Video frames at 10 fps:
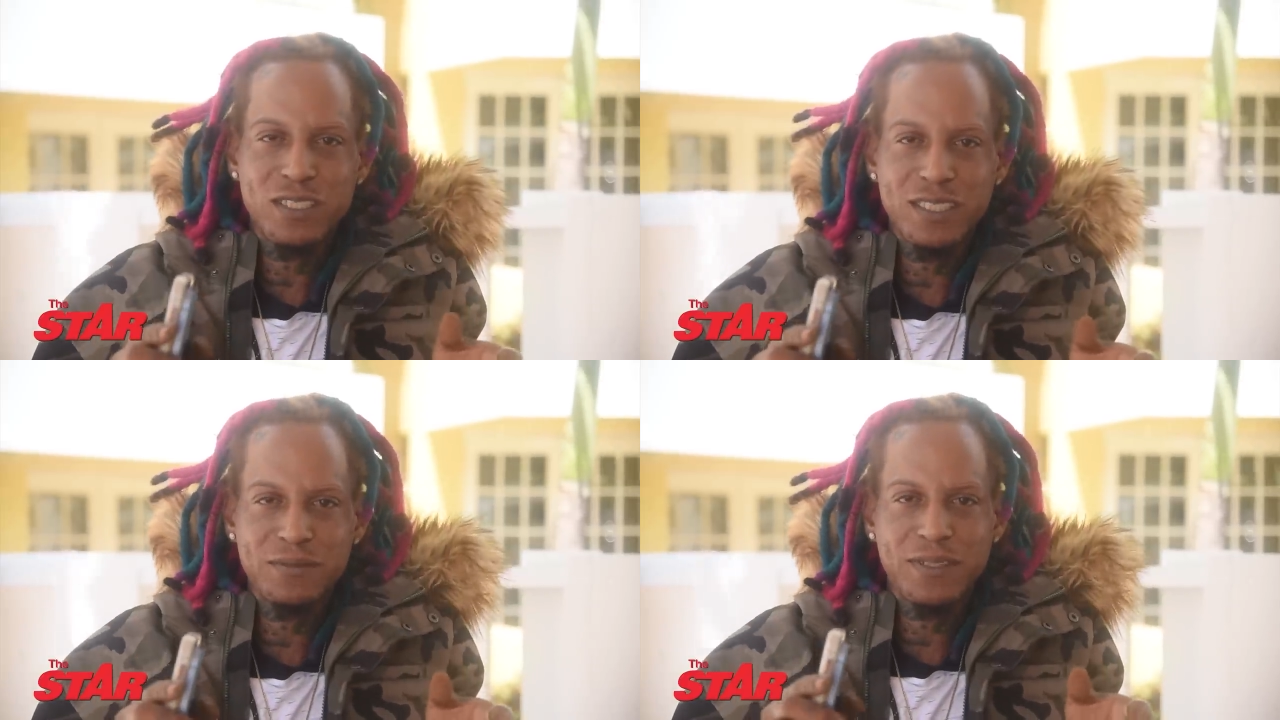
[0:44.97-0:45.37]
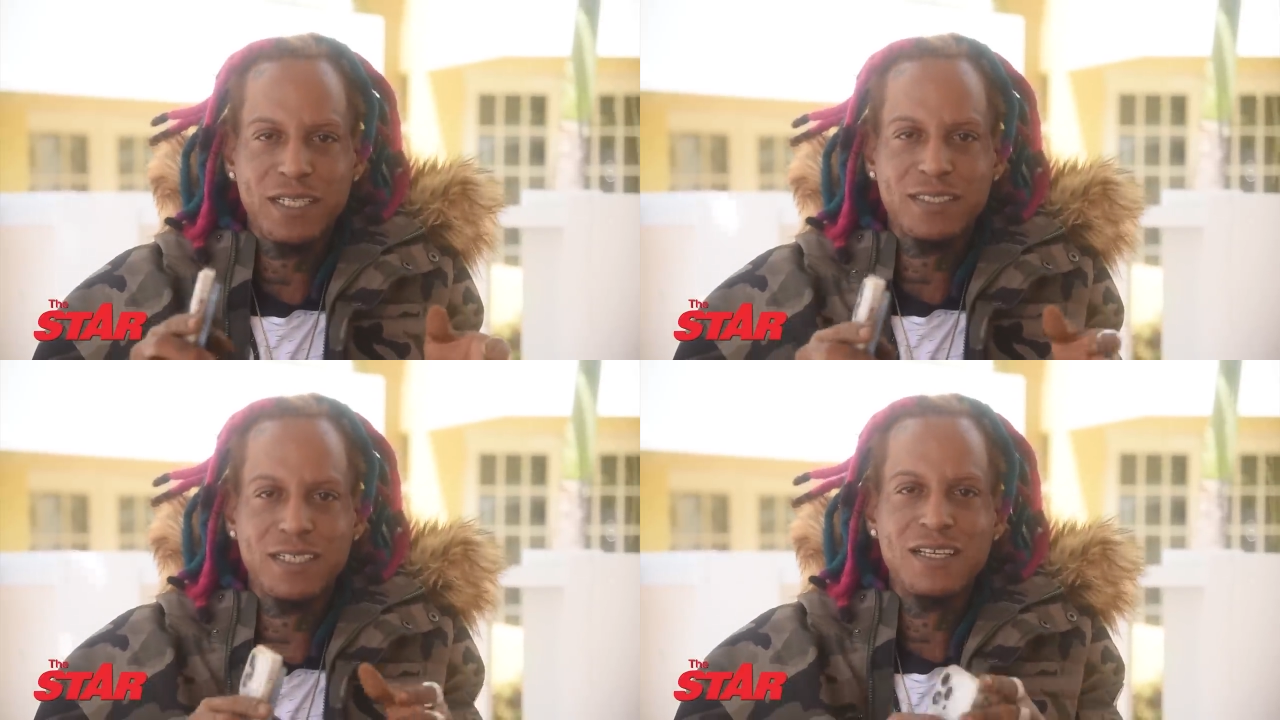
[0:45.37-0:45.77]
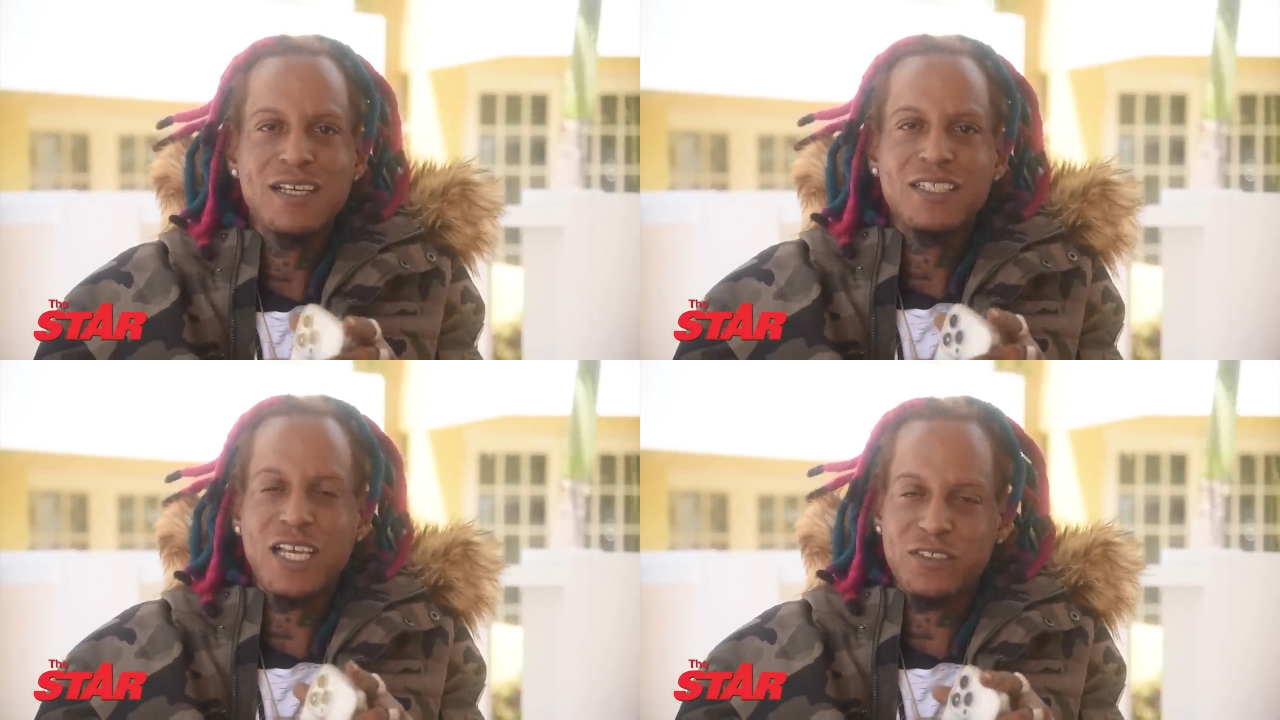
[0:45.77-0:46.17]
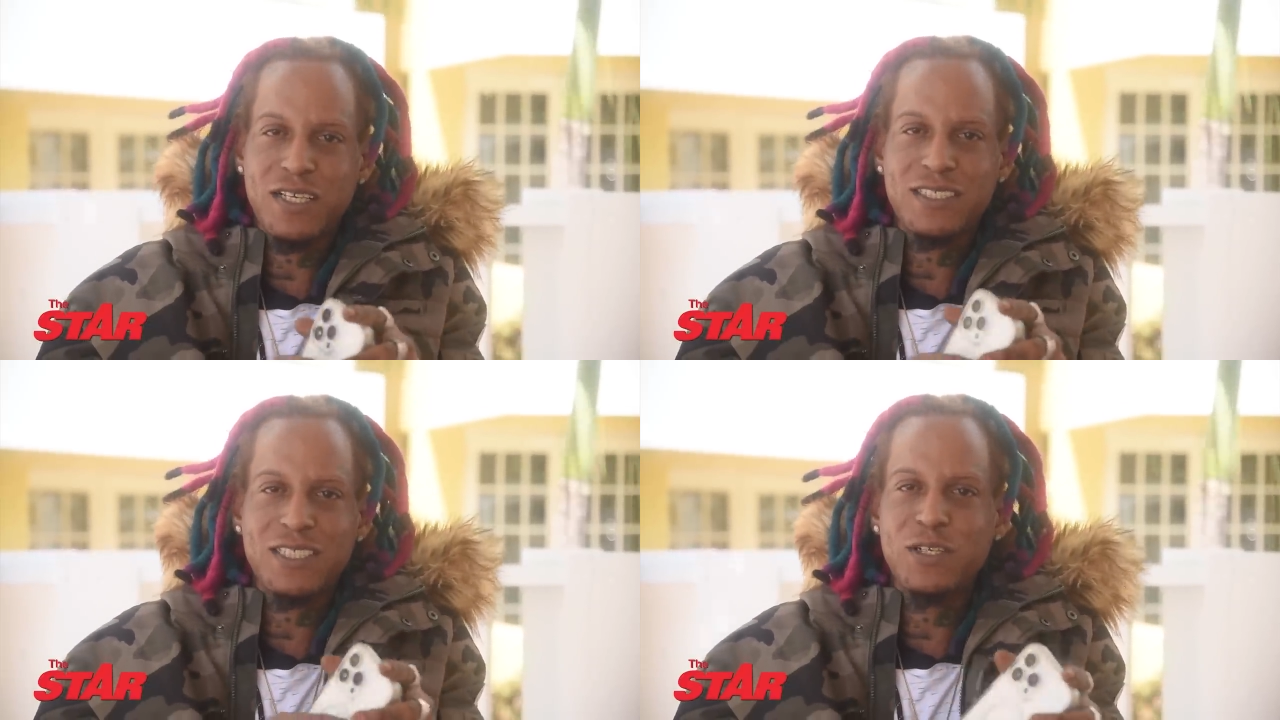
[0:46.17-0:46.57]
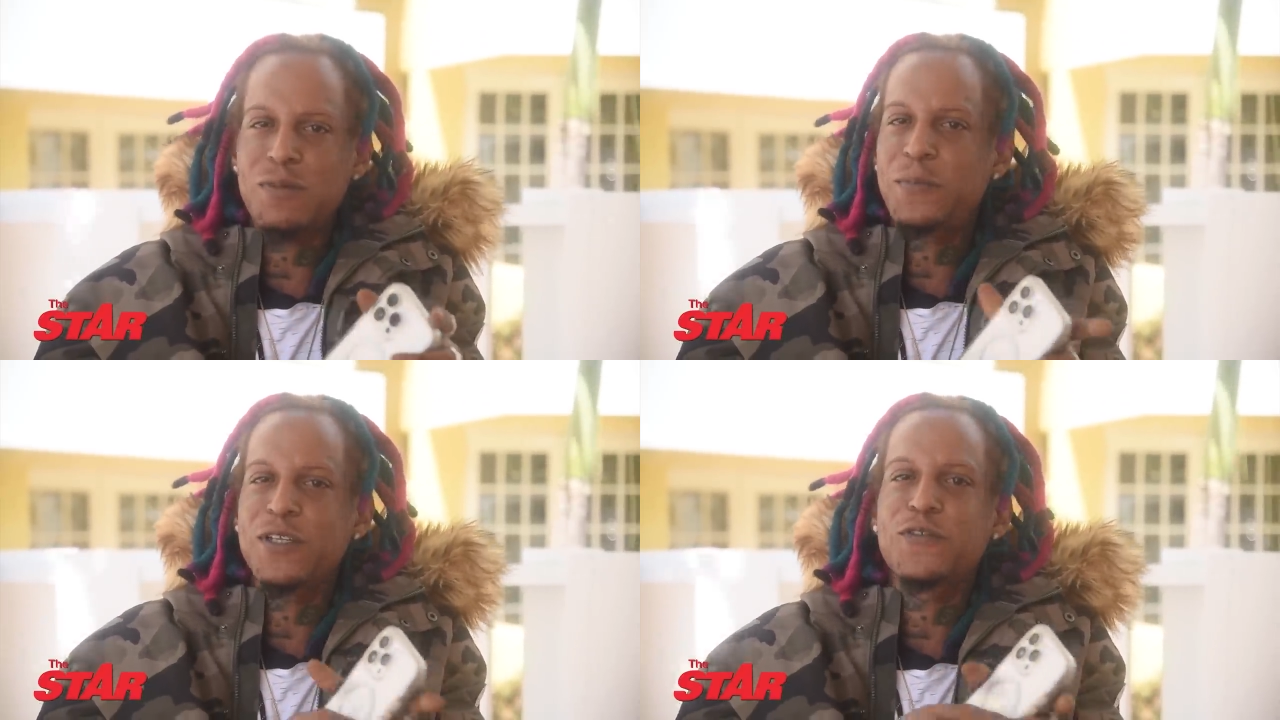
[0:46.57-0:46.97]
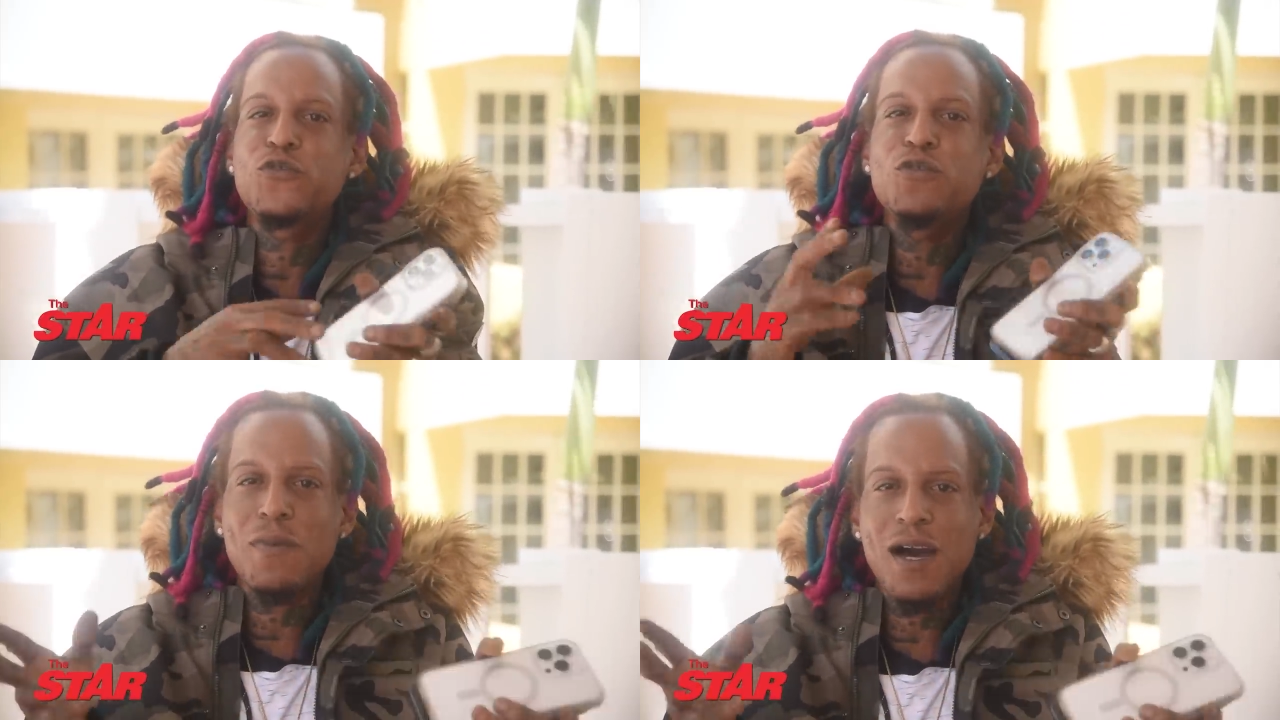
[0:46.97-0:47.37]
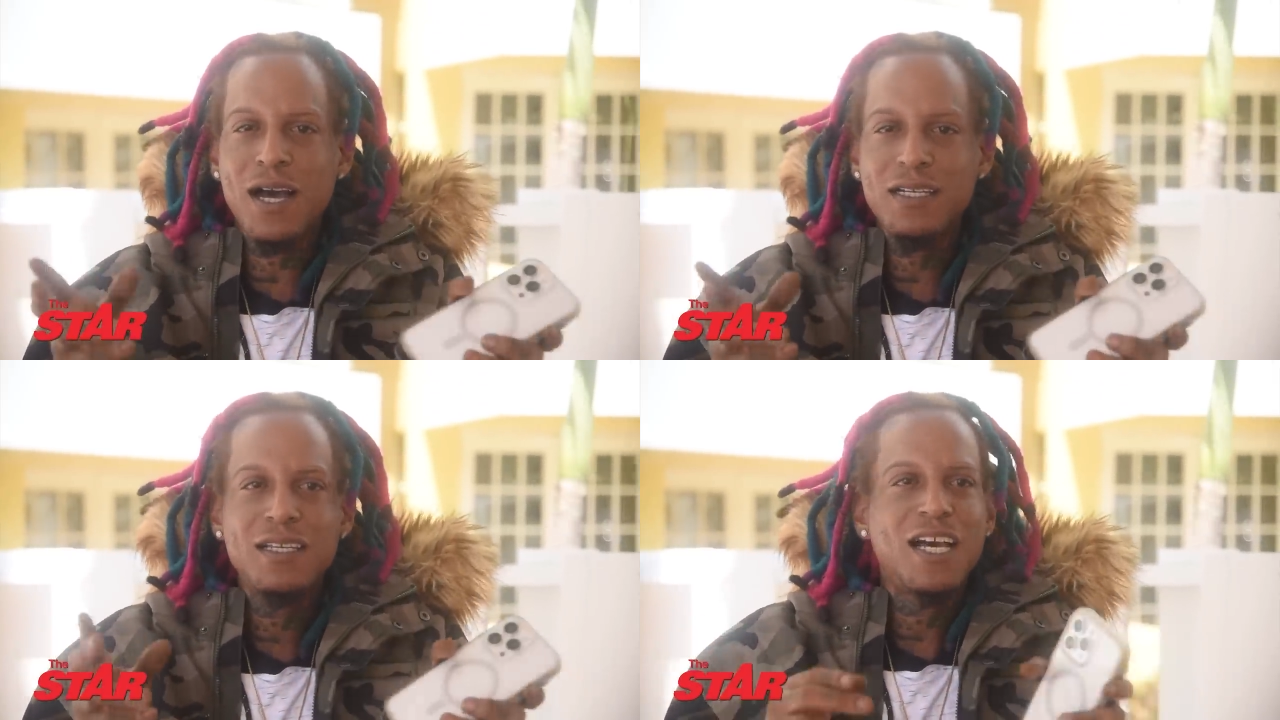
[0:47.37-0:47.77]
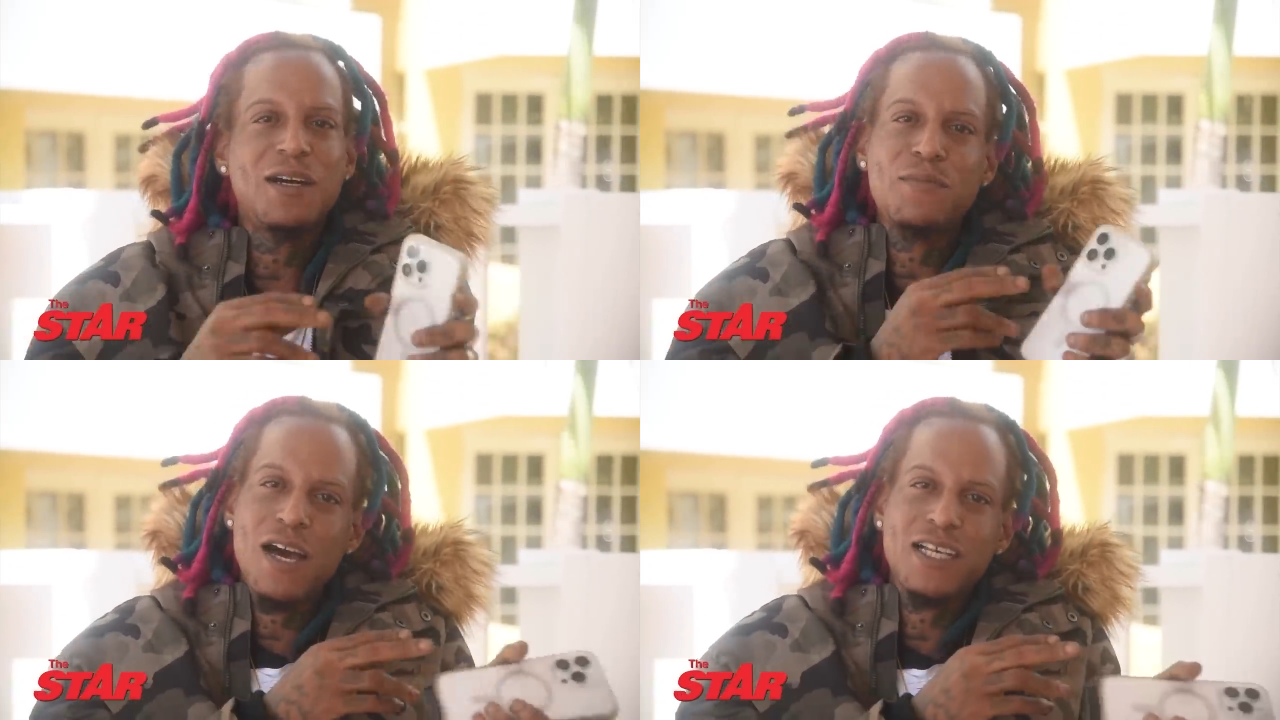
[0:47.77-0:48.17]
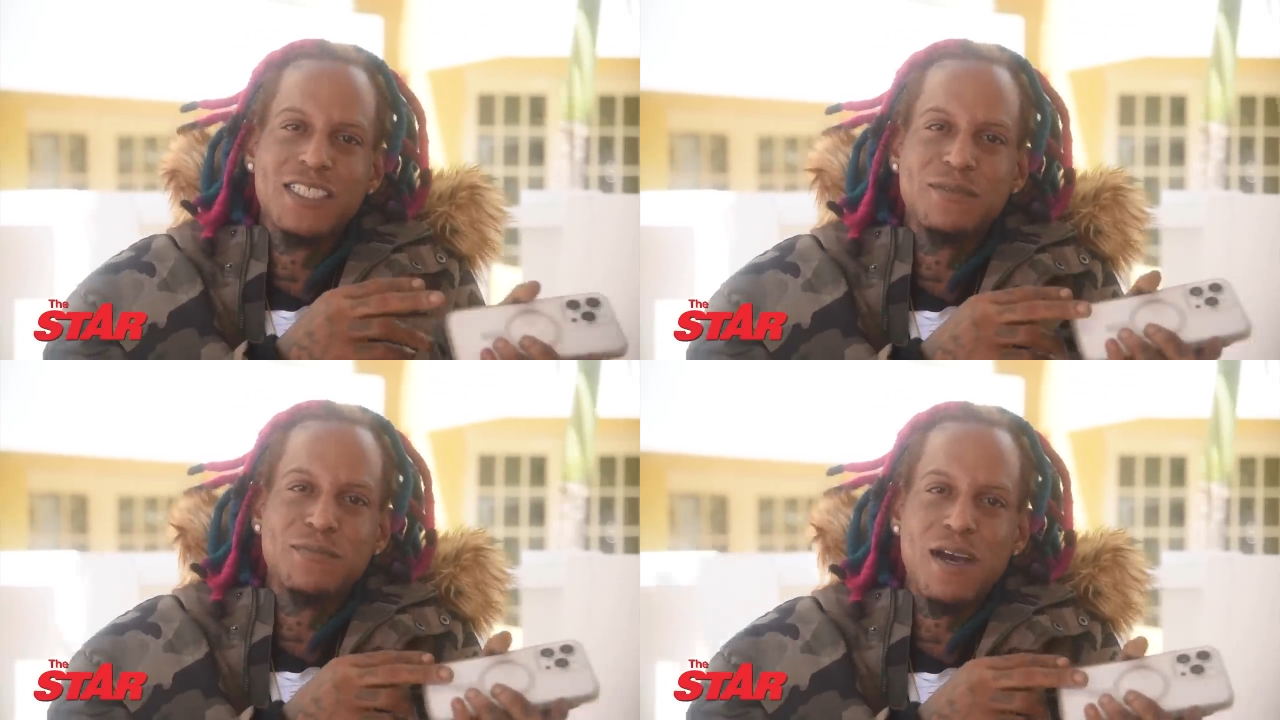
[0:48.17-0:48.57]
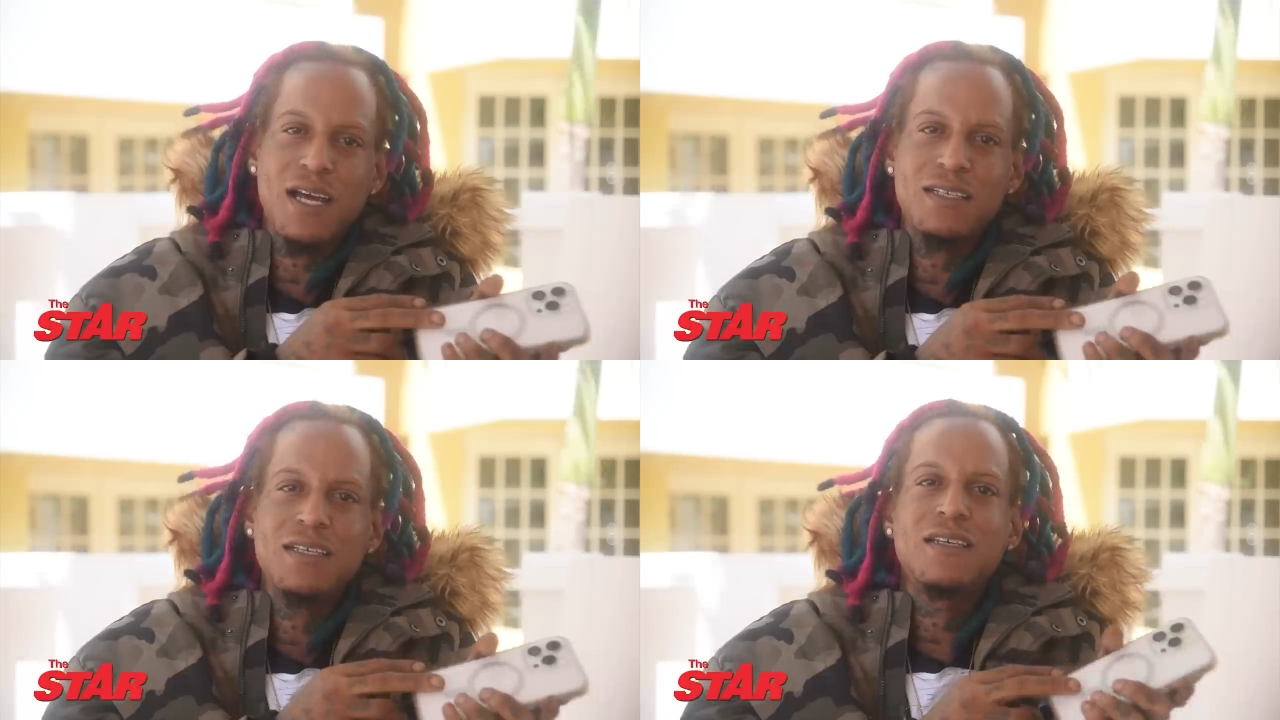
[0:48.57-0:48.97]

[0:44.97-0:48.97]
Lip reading: You get me and say, because you say when I play football and basketball,